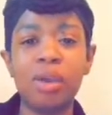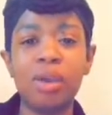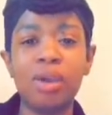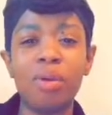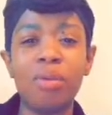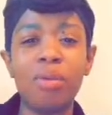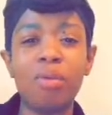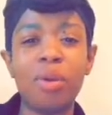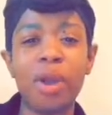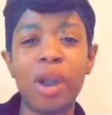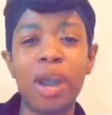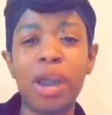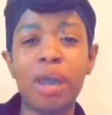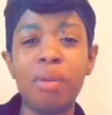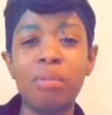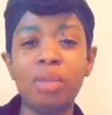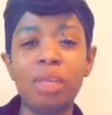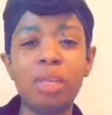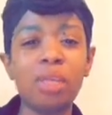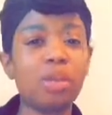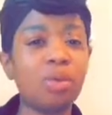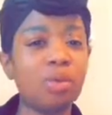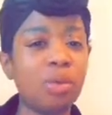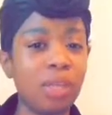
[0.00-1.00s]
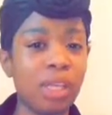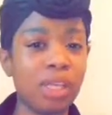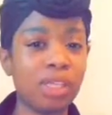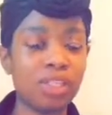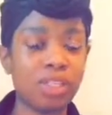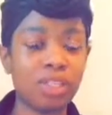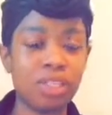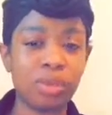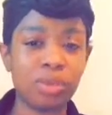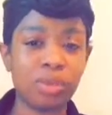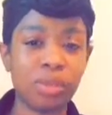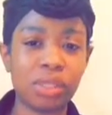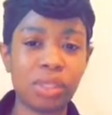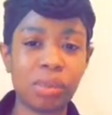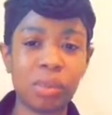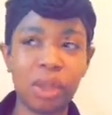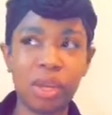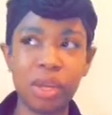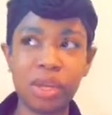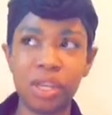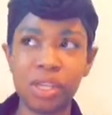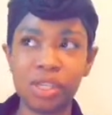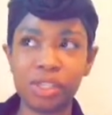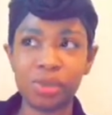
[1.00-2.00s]
why be in a relationship with
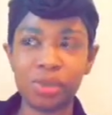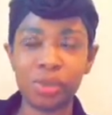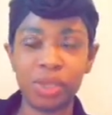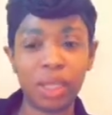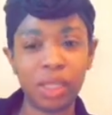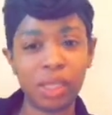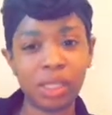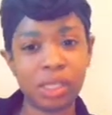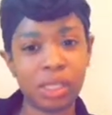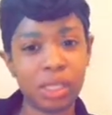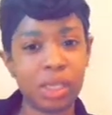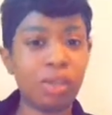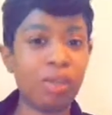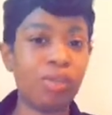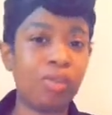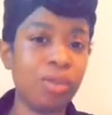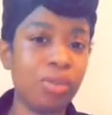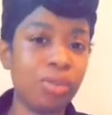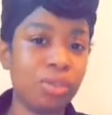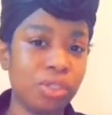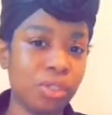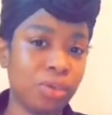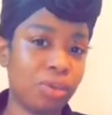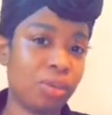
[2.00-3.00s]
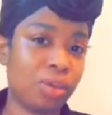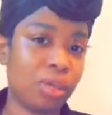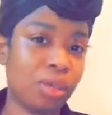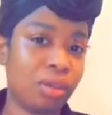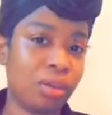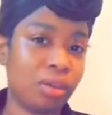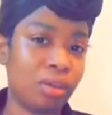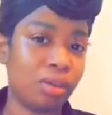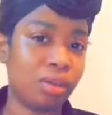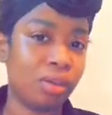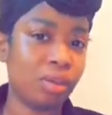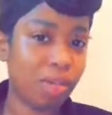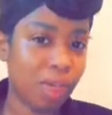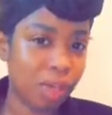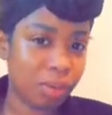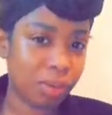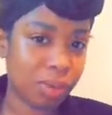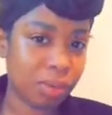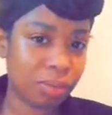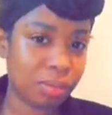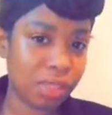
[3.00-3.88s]
somebody that you can't see a future with? You get what I'm